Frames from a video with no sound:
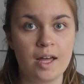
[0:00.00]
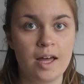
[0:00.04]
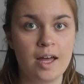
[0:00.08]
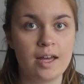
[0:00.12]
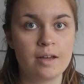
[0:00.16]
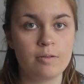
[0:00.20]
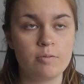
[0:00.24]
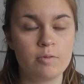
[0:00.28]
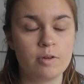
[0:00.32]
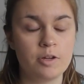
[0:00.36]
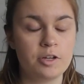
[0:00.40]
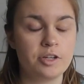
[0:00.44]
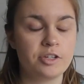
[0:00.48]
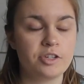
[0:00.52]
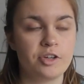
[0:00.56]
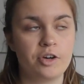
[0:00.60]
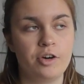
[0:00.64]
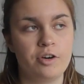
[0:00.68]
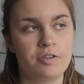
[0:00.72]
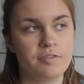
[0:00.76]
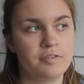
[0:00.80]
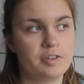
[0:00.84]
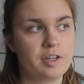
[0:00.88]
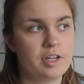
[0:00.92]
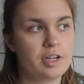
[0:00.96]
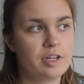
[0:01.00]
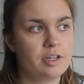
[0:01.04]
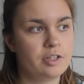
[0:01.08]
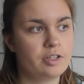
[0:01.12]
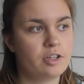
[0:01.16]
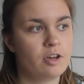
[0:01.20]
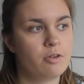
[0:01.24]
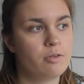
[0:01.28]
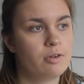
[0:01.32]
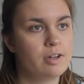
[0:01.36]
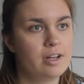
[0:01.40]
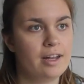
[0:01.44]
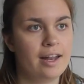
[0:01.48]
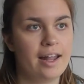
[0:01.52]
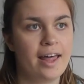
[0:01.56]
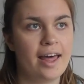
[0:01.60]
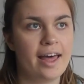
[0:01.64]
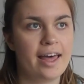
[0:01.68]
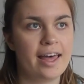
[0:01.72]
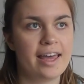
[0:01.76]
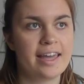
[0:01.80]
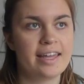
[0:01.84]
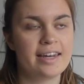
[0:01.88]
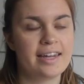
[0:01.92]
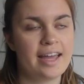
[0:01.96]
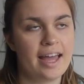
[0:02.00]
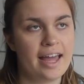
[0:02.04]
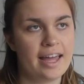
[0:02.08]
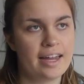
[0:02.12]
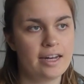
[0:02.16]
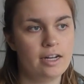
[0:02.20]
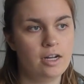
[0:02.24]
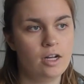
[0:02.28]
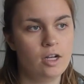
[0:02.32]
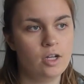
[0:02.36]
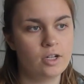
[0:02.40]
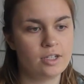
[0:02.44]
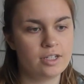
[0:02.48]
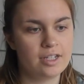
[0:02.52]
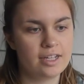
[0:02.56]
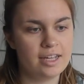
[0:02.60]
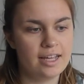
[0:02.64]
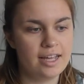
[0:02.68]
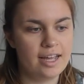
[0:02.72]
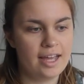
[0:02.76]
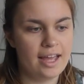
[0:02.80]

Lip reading: I would often go online and look